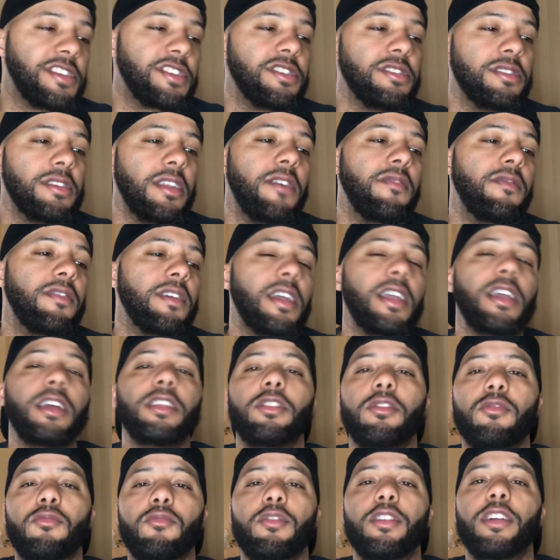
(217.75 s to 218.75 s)
should never get in
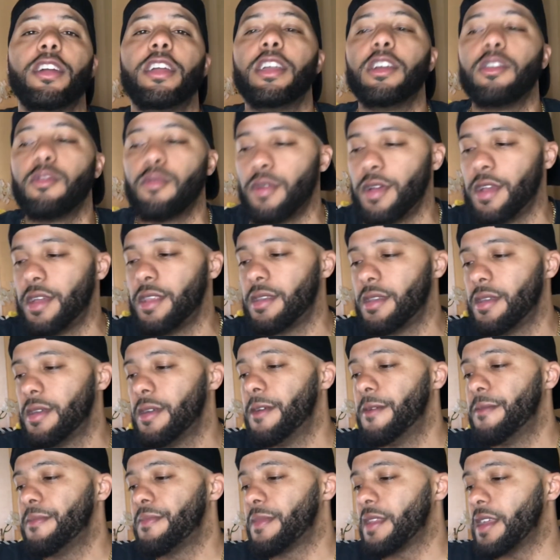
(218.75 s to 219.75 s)
the ring with
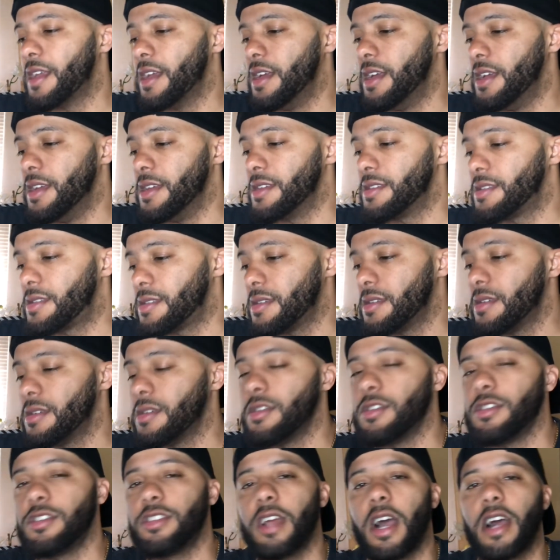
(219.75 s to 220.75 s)
is
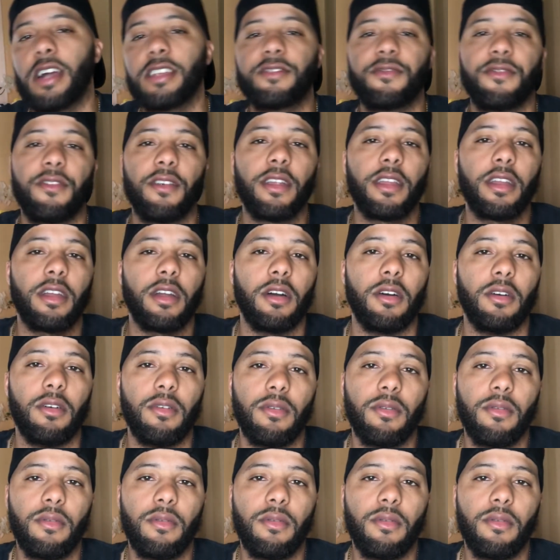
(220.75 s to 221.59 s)
Josh Franco.